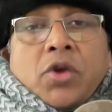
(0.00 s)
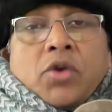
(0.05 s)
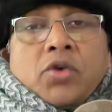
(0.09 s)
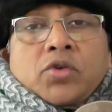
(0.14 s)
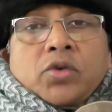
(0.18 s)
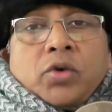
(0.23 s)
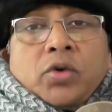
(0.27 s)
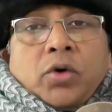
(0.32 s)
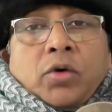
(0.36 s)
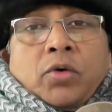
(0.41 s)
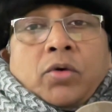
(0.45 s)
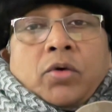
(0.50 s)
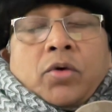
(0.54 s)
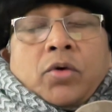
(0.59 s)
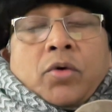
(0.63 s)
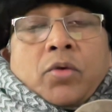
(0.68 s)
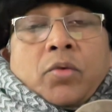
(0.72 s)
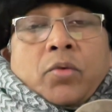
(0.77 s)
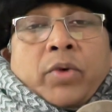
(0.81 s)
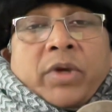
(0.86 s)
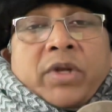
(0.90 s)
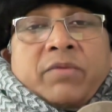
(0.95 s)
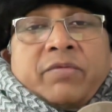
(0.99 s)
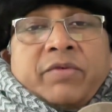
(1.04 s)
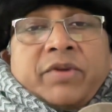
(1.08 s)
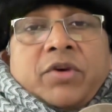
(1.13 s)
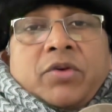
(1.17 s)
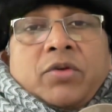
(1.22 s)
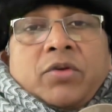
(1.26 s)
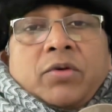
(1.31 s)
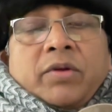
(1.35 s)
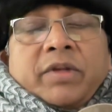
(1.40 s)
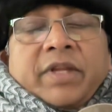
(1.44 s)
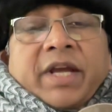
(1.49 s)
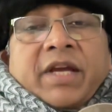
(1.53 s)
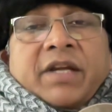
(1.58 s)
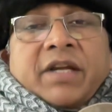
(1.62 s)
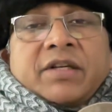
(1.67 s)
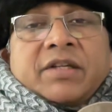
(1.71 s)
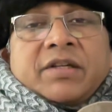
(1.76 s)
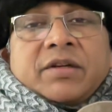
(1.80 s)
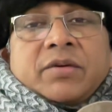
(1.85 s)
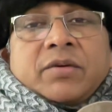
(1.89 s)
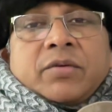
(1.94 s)
So when we know
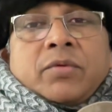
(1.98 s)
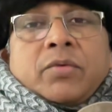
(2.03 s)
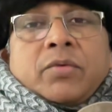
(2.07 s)
that